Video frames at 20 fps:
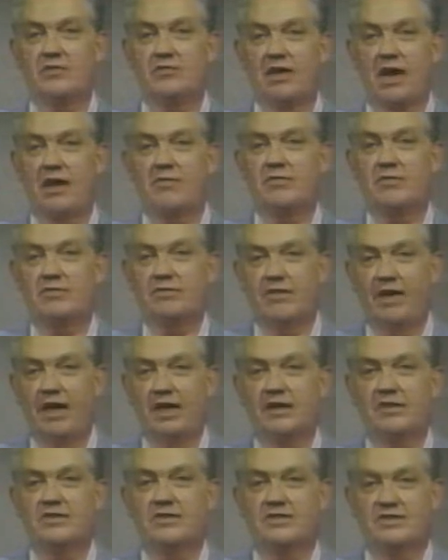driver
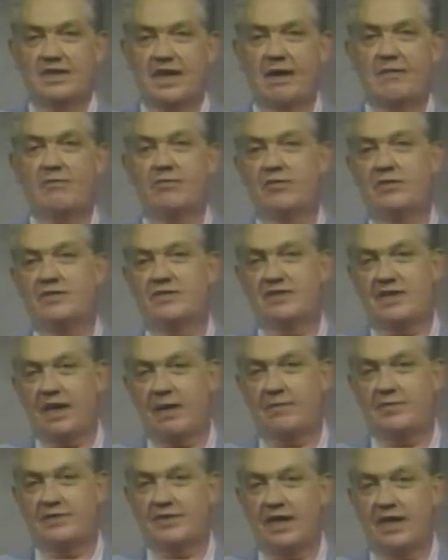failing to stop for a
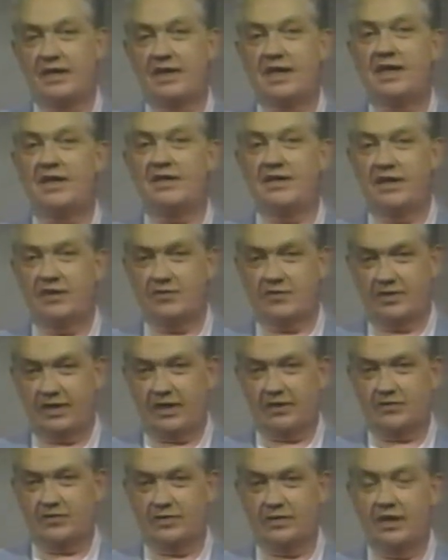stop sign at an
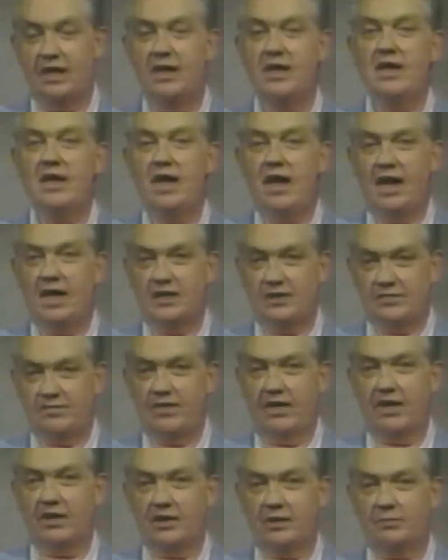intersection has
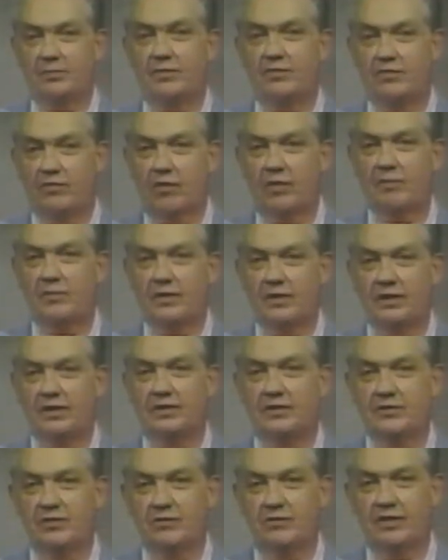failed to perform a
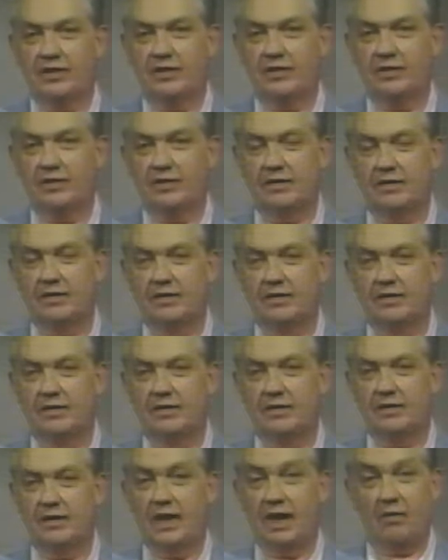legal duty.
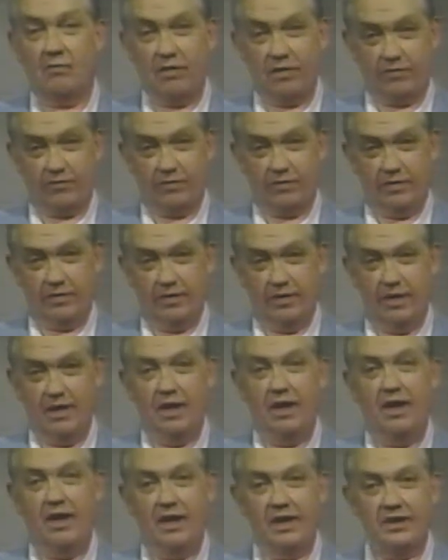However,
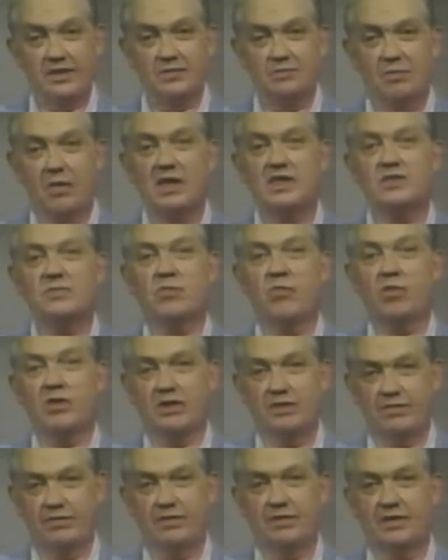it is much more
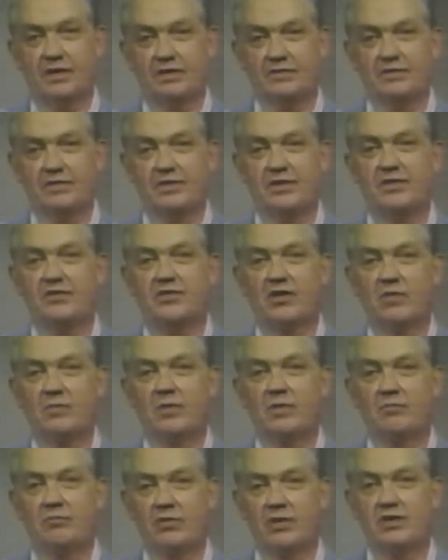difficult to
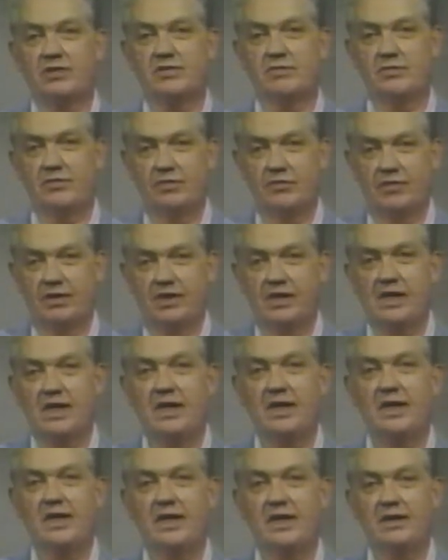determine breach of duty
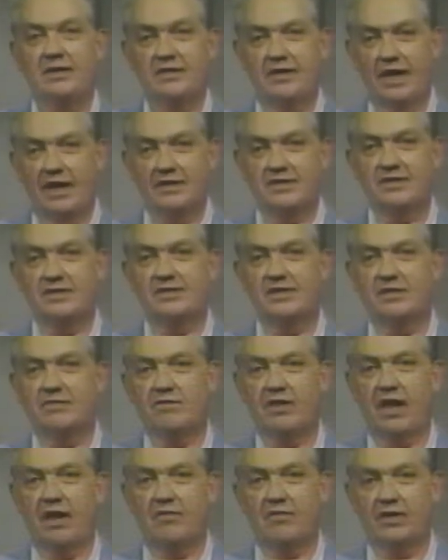in cases
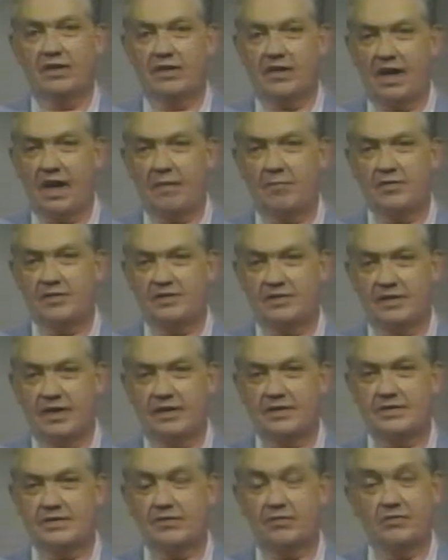involving common
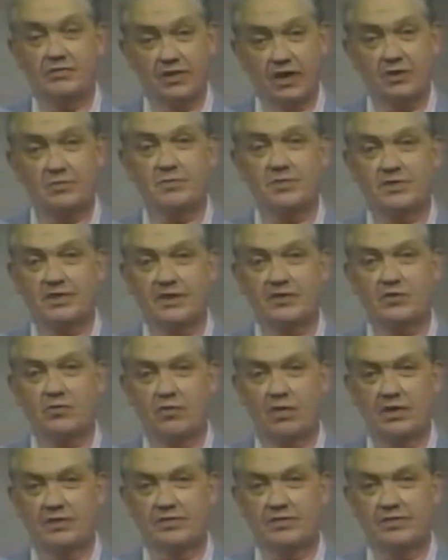sense or judgment
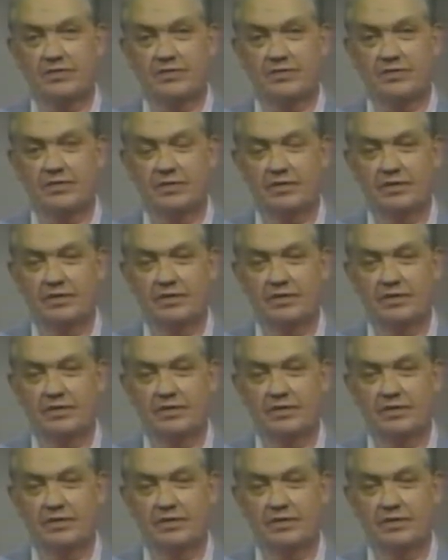situations.